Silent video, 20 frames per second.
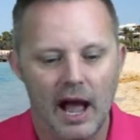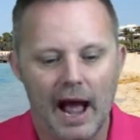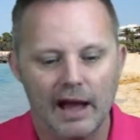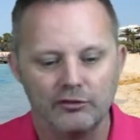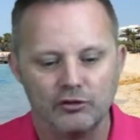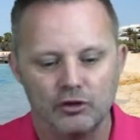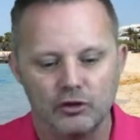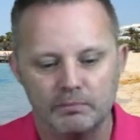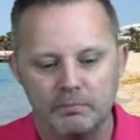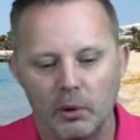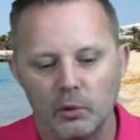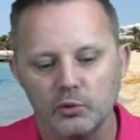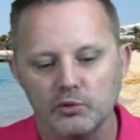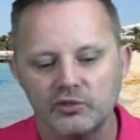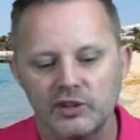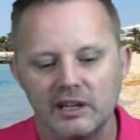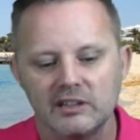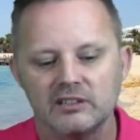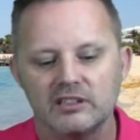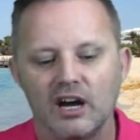Has a
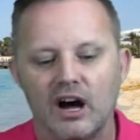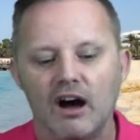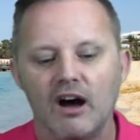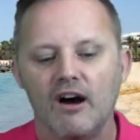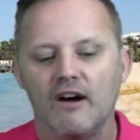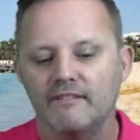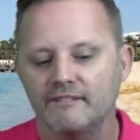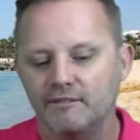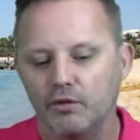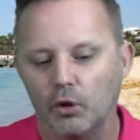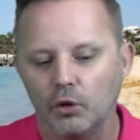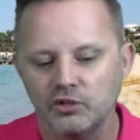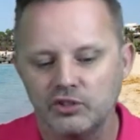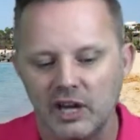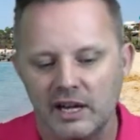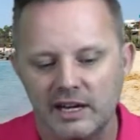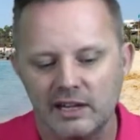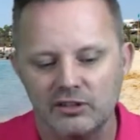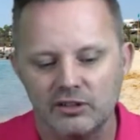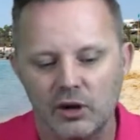sports centre, four
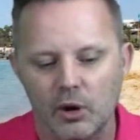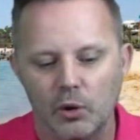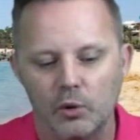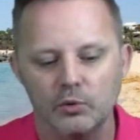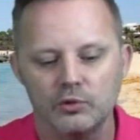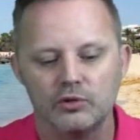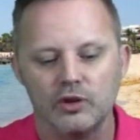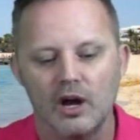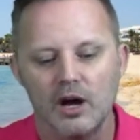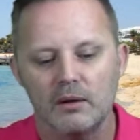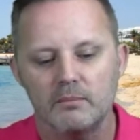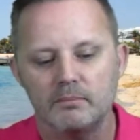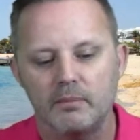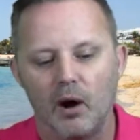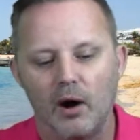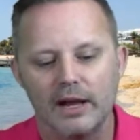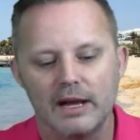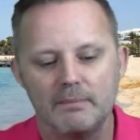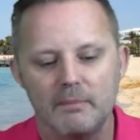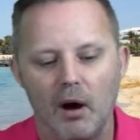tennis courts,
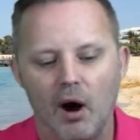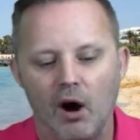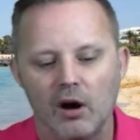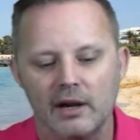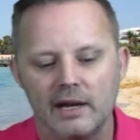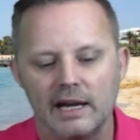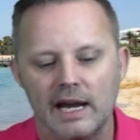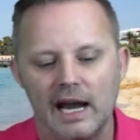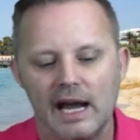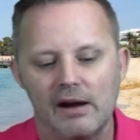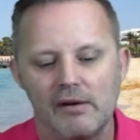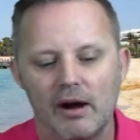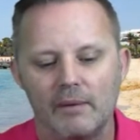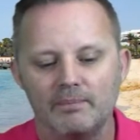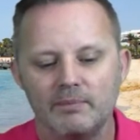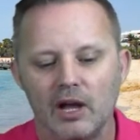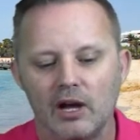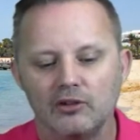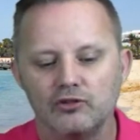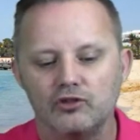bike parking area,
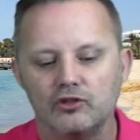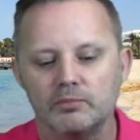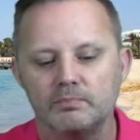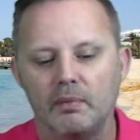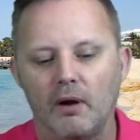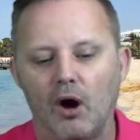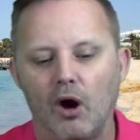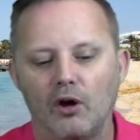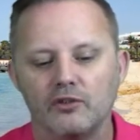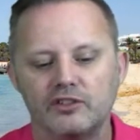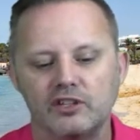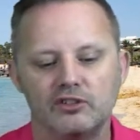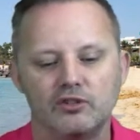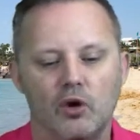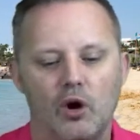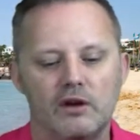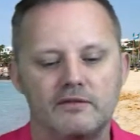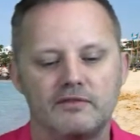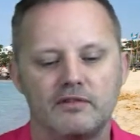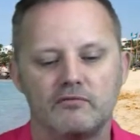spa
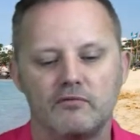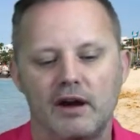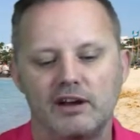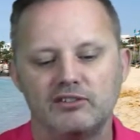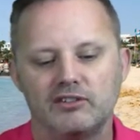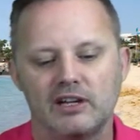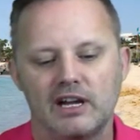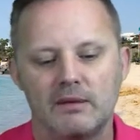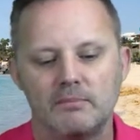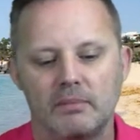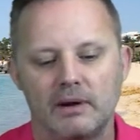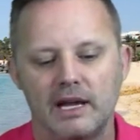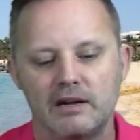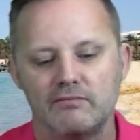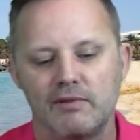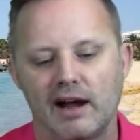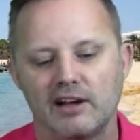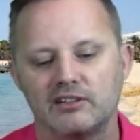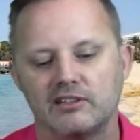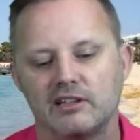designed for rest and complete
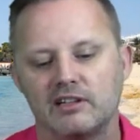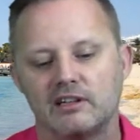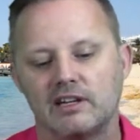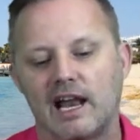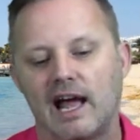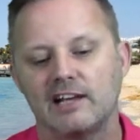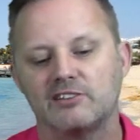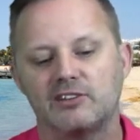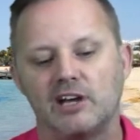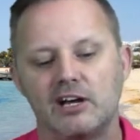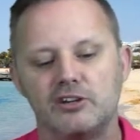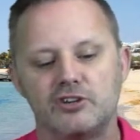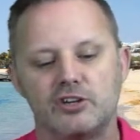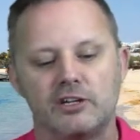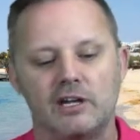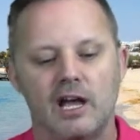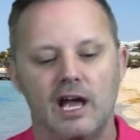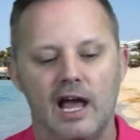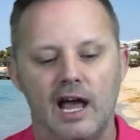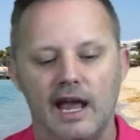
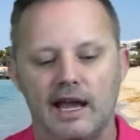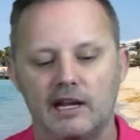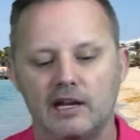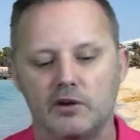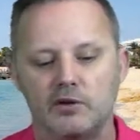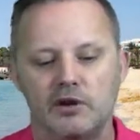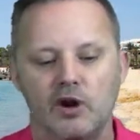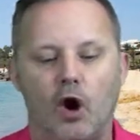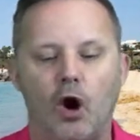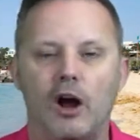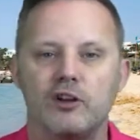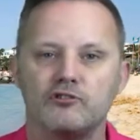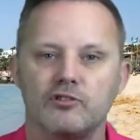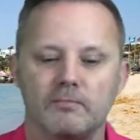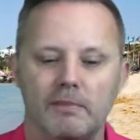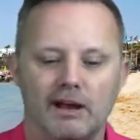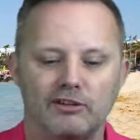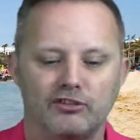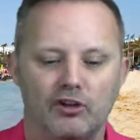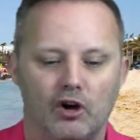relaxation, including a hydro
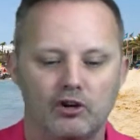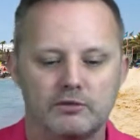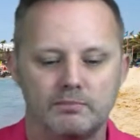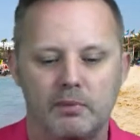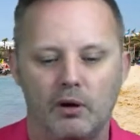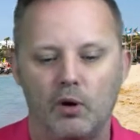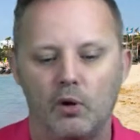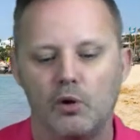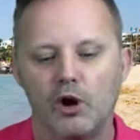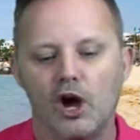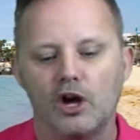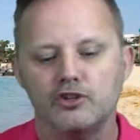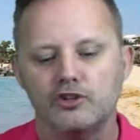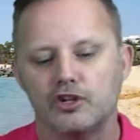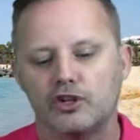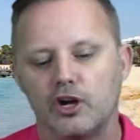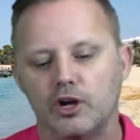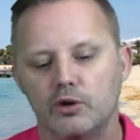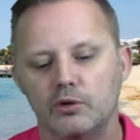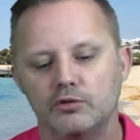massage pool,
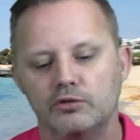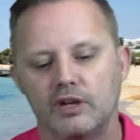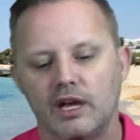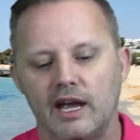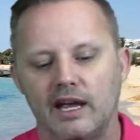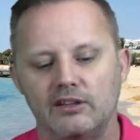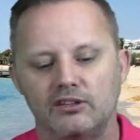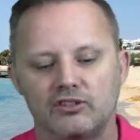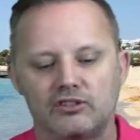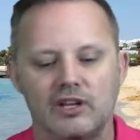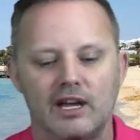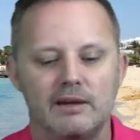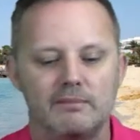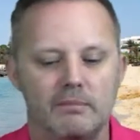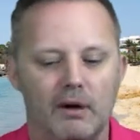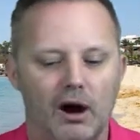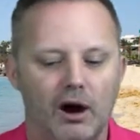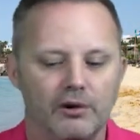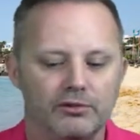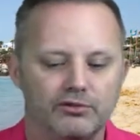jacuzzi, steam
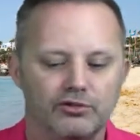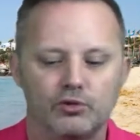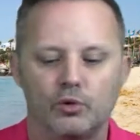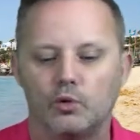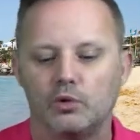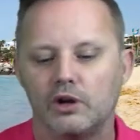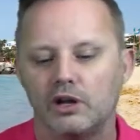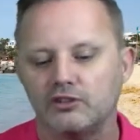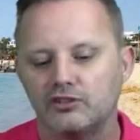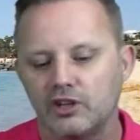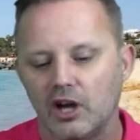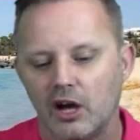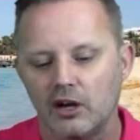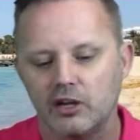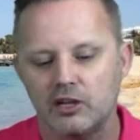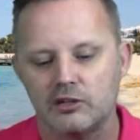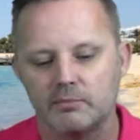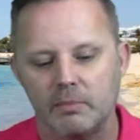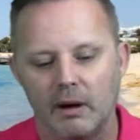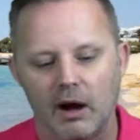bath, sauna,
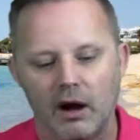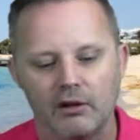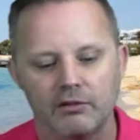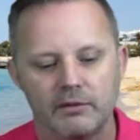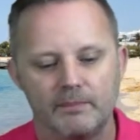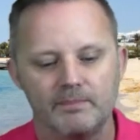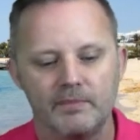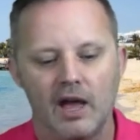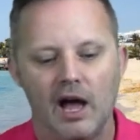Turkish bath,